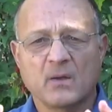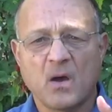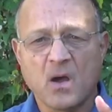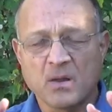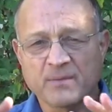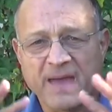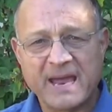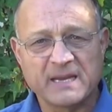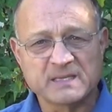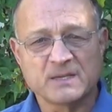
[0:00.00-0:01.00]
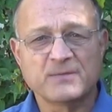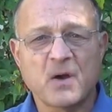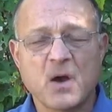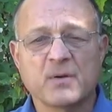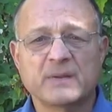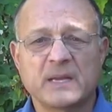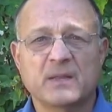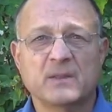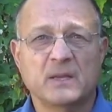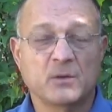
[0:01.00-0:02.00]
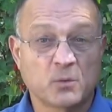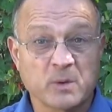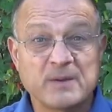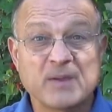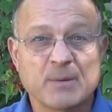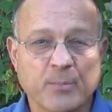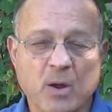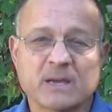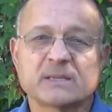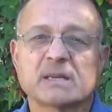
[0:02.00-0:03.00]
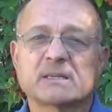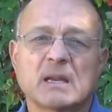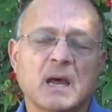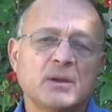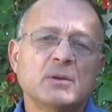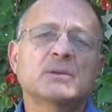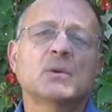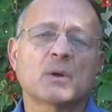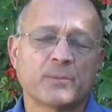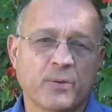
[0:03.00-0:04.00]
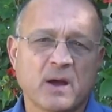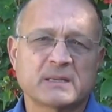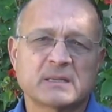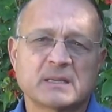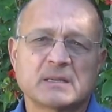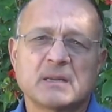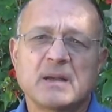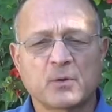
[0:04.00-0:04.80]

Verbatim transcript: all of that is involved in the grieving process. And I use the word process.